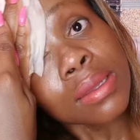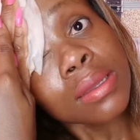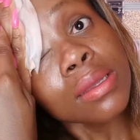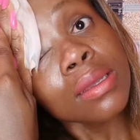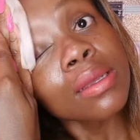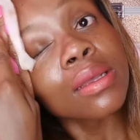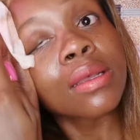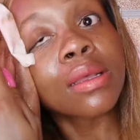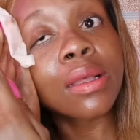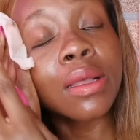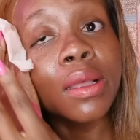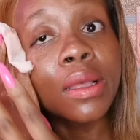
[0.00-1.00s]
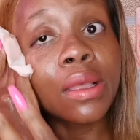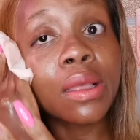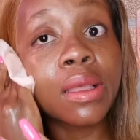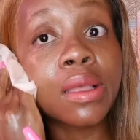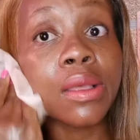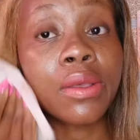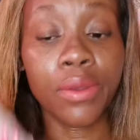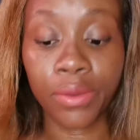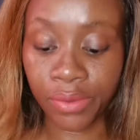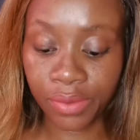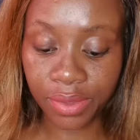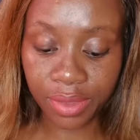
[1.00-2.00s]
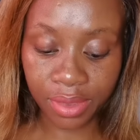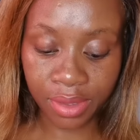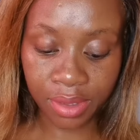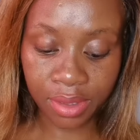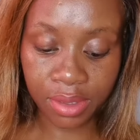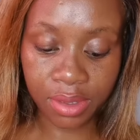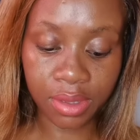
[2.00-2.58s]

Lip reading: Nobody speaks.